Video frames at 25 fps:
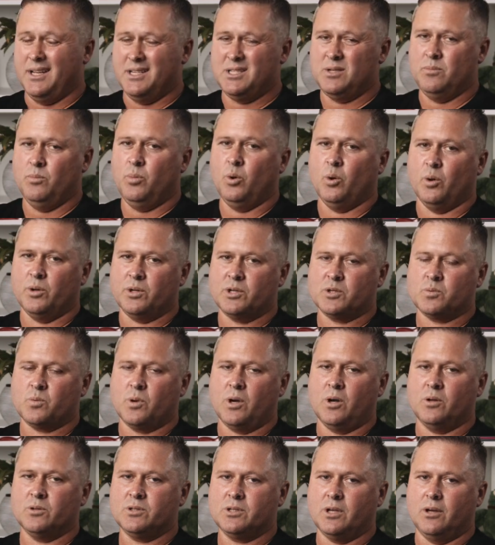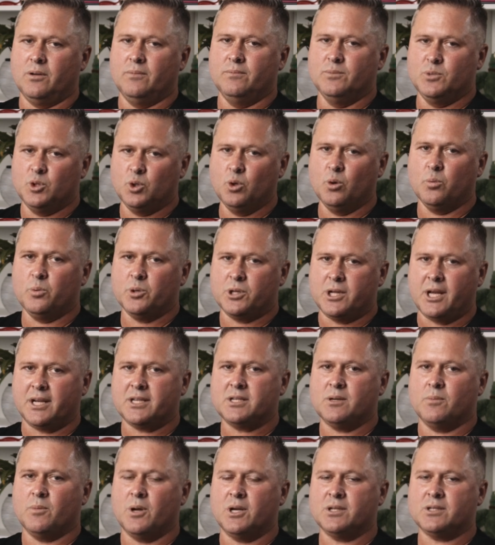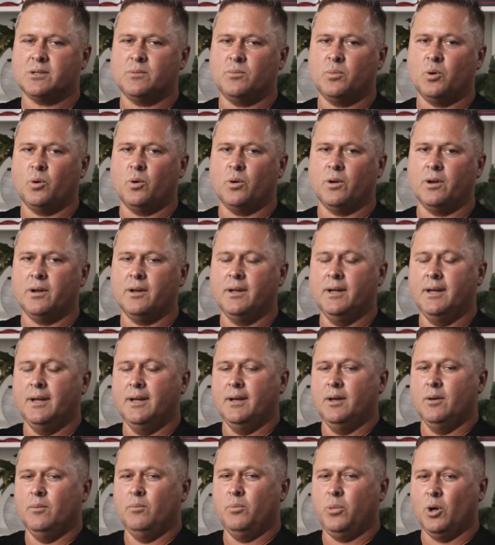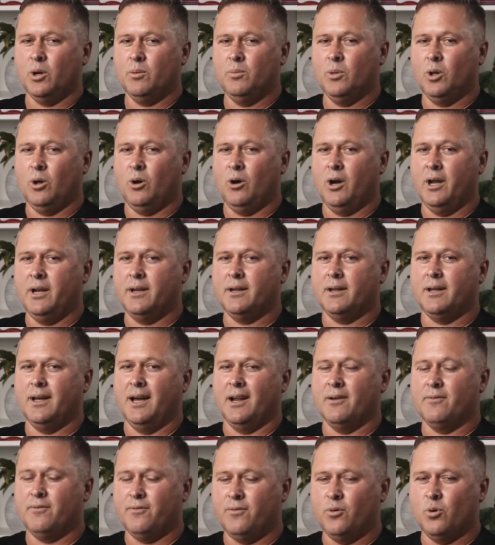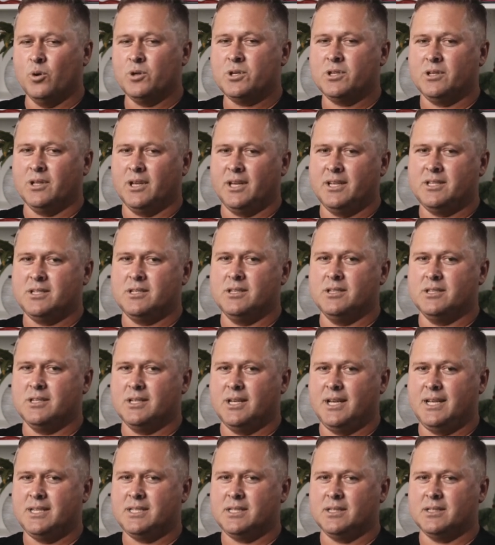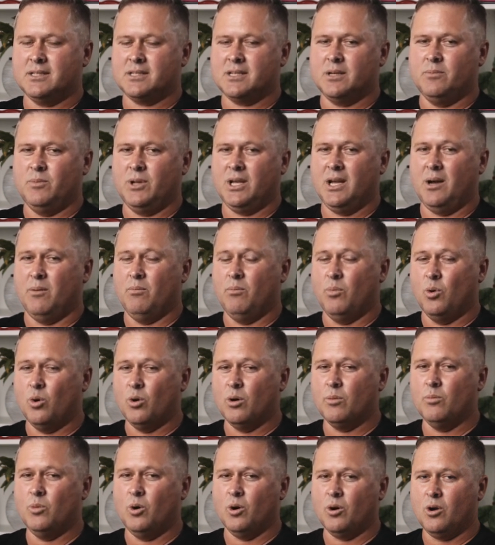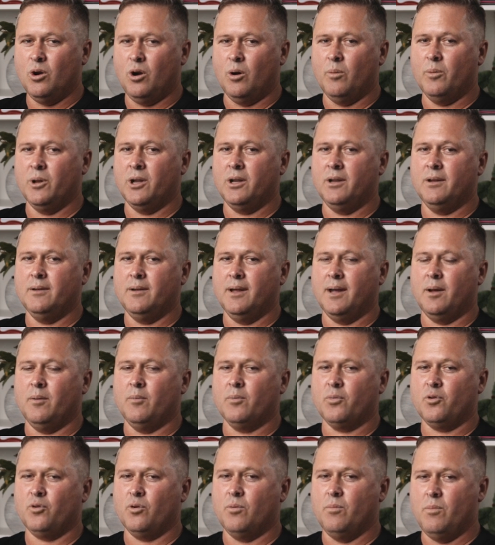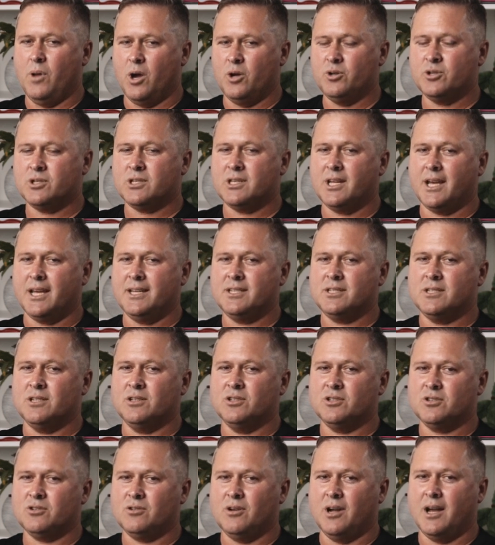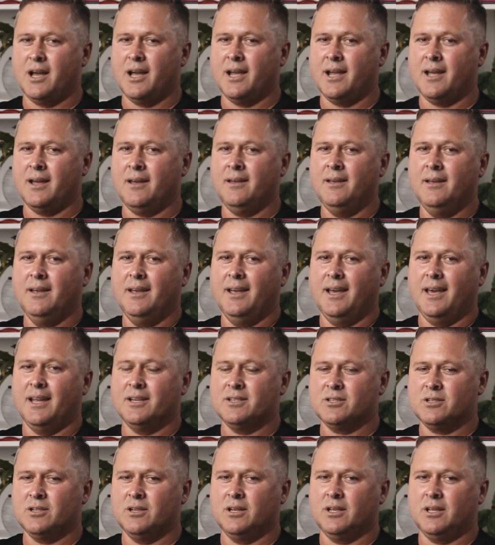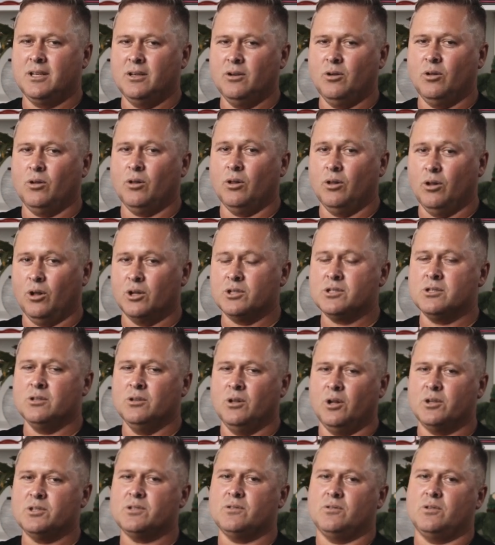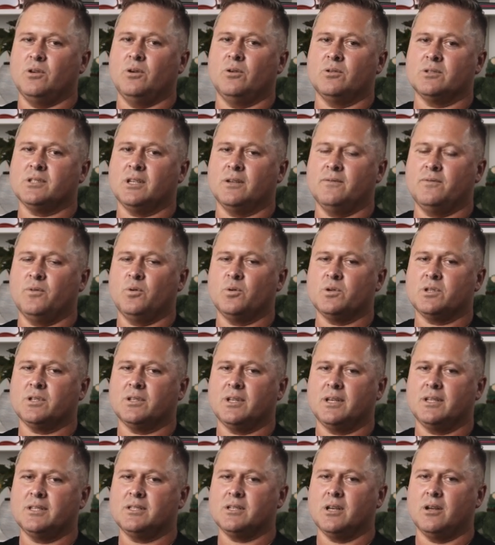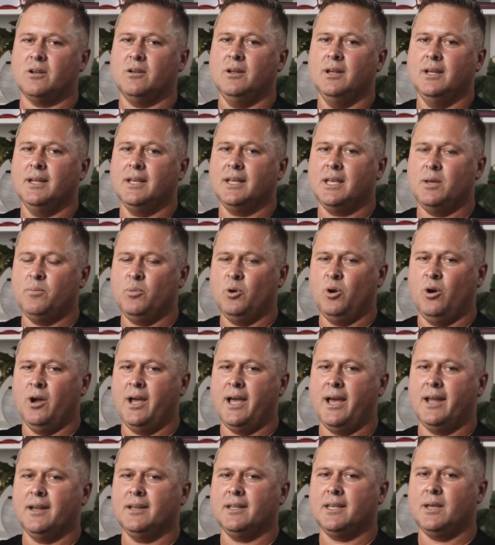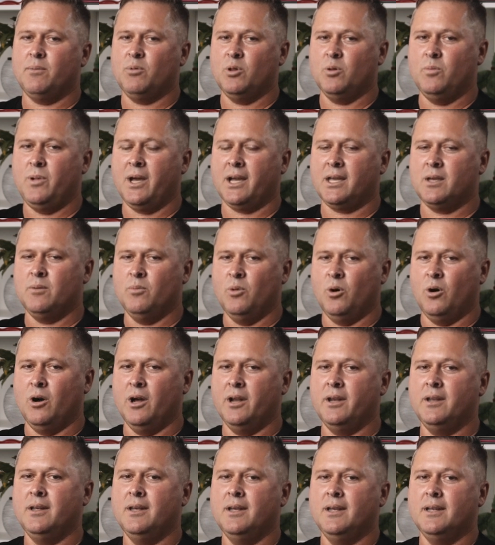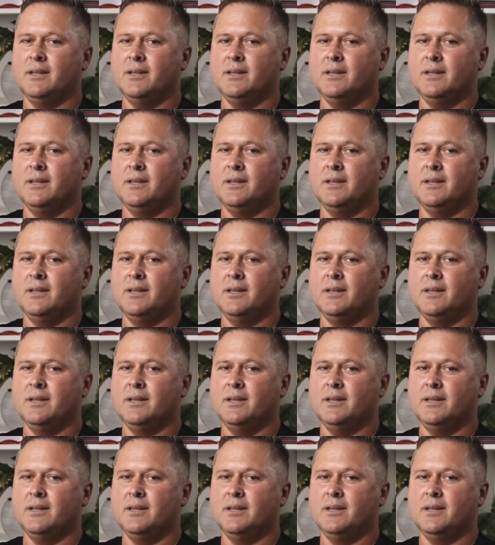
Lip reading: is important as well. So dual protection, most important. Bottom line, unfortunately, it's a disease that's going to become more and more common through most states in Australia, and it's going to kill lots and lots of dogs, unfortunately. So keep an eye out, keep in the back of your mind,